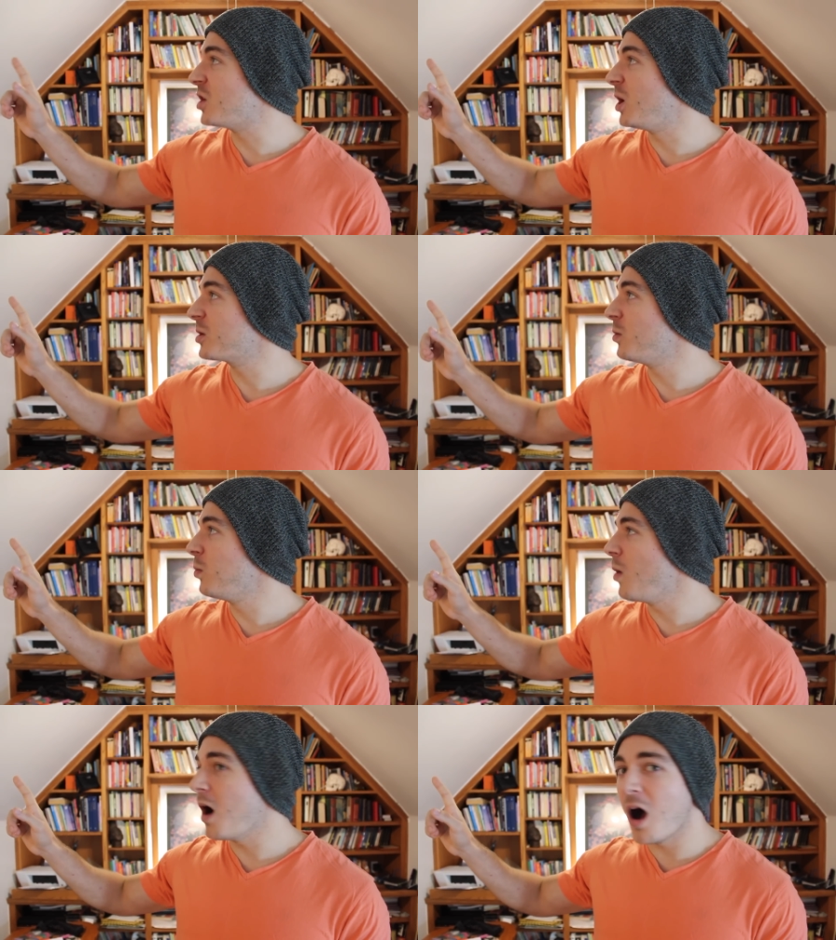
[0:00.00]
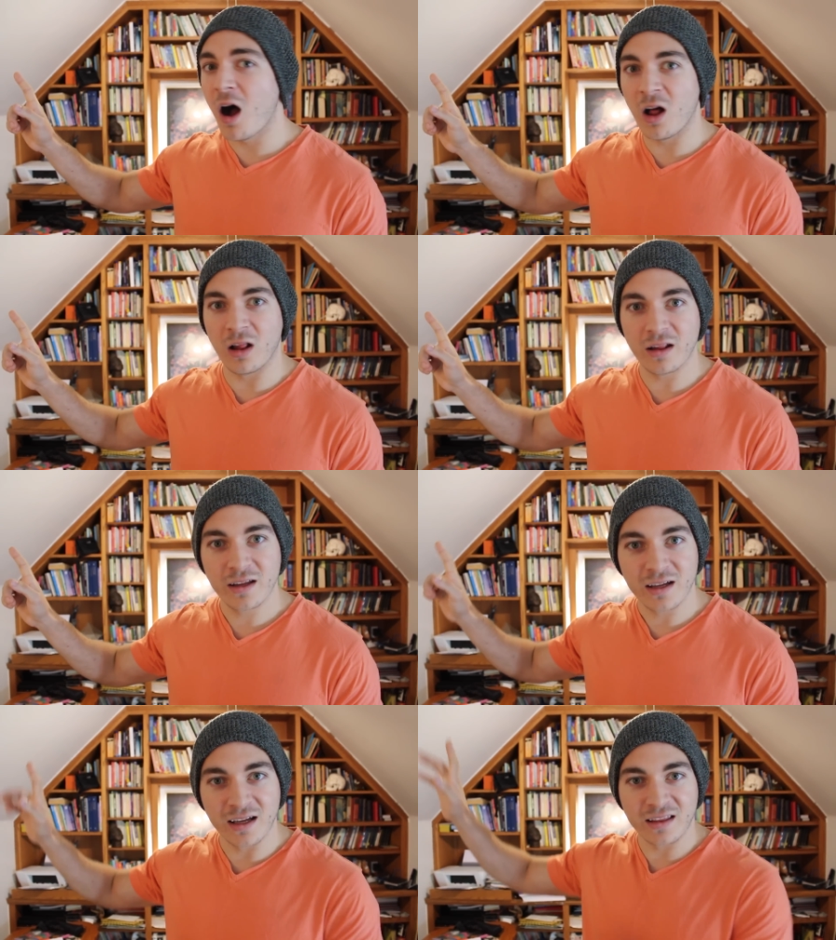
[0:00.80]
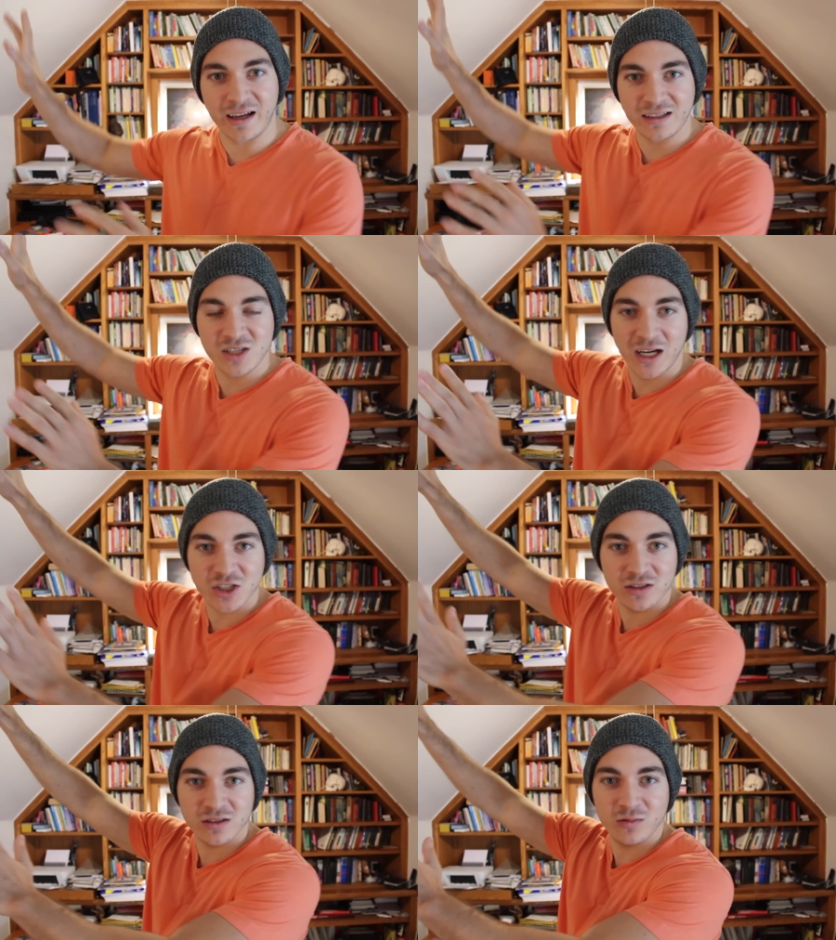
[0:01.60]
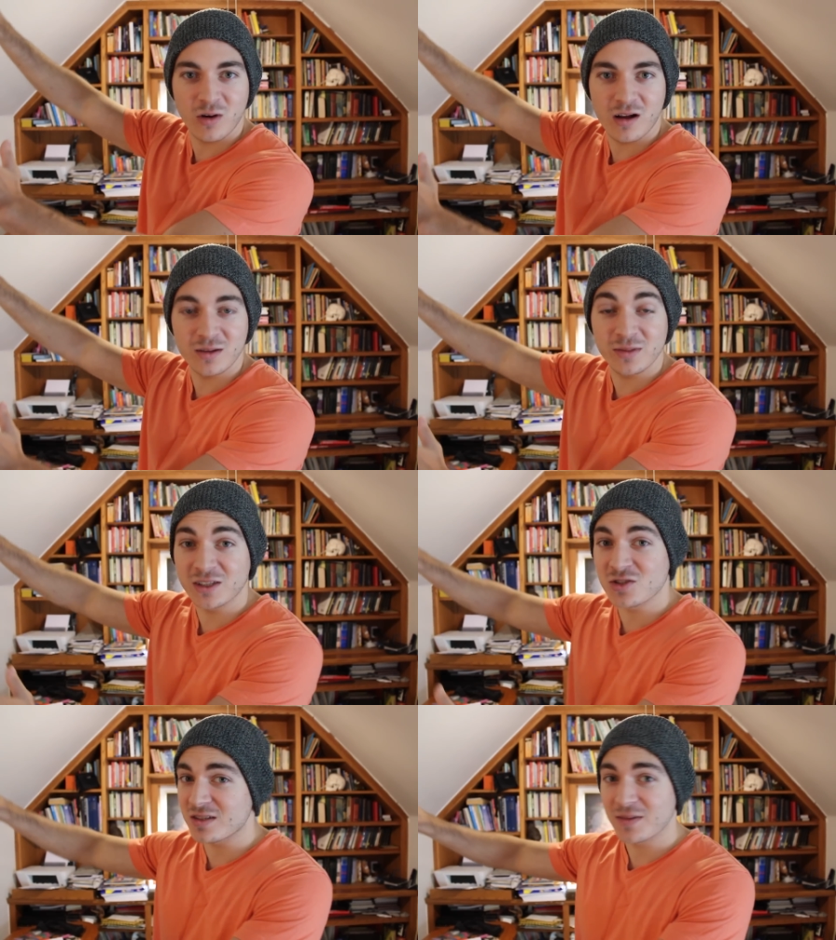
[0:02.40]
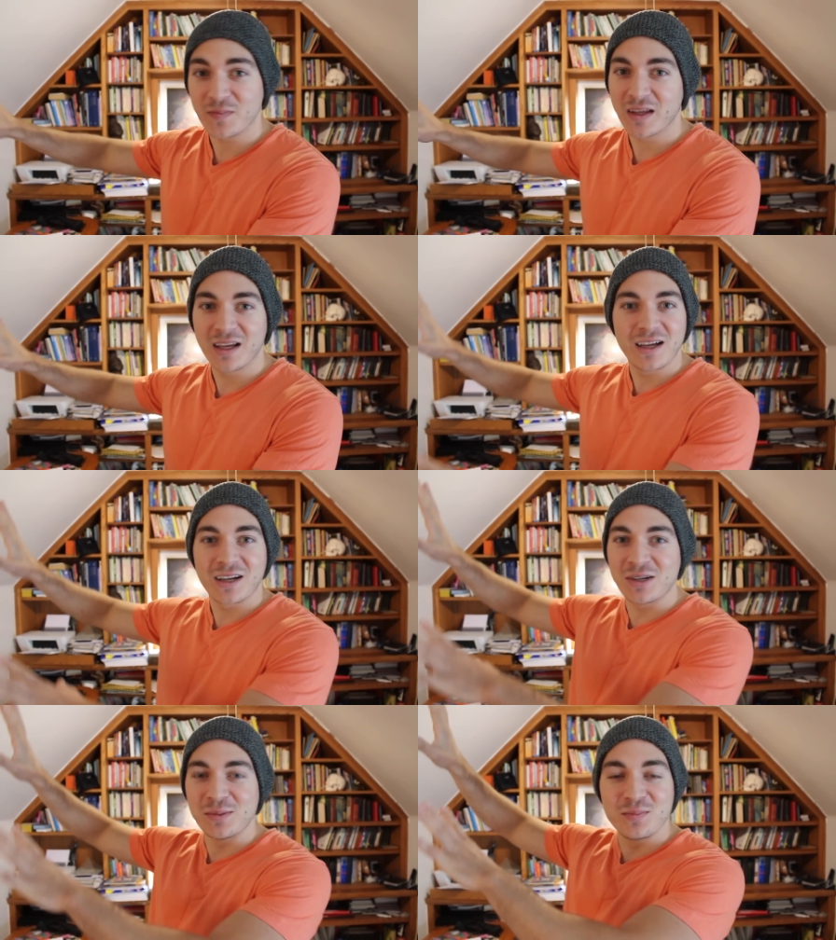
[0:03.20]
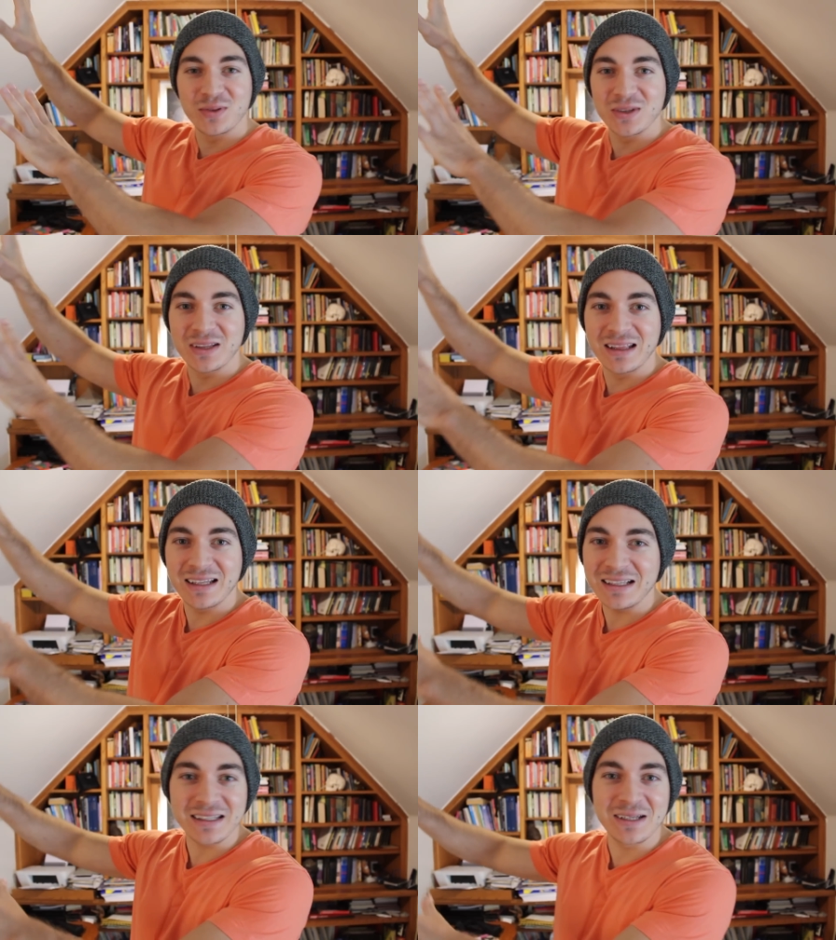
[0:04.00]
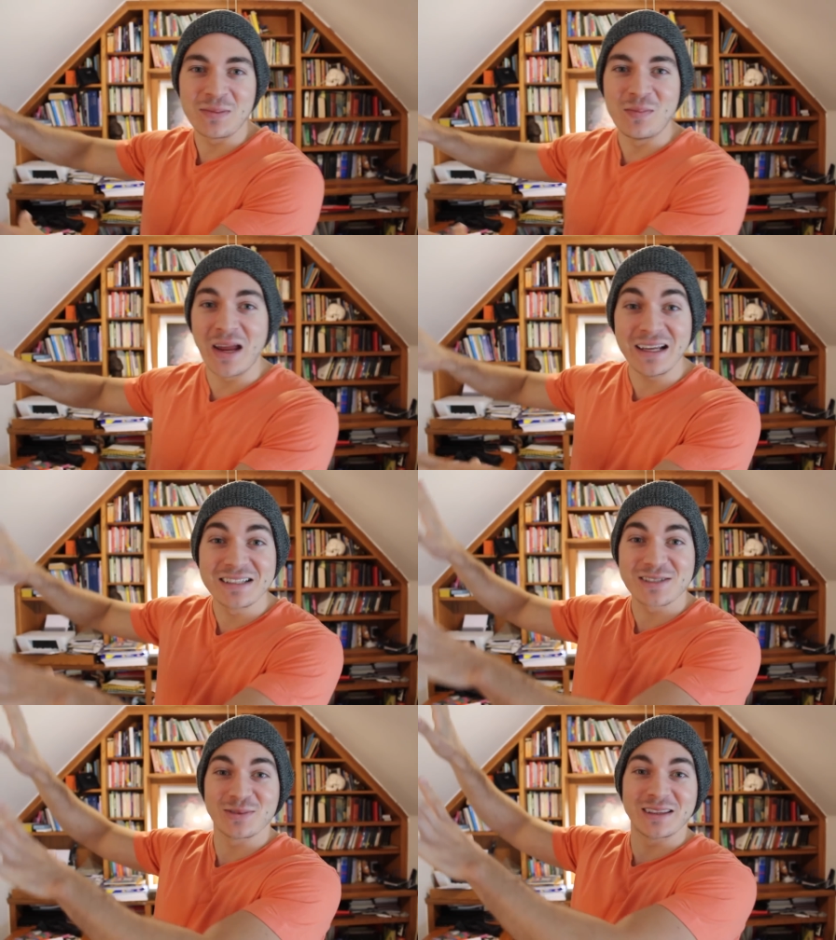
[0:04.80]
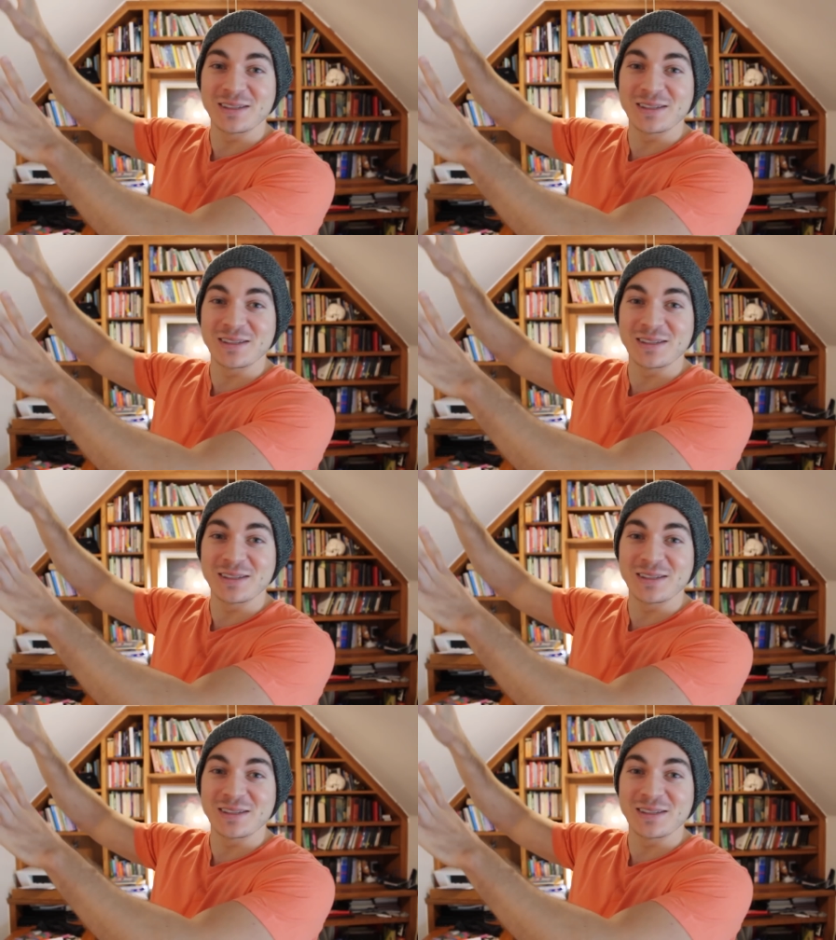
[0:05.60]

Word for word: called a wall. And like touching the wall and being just completely amazed with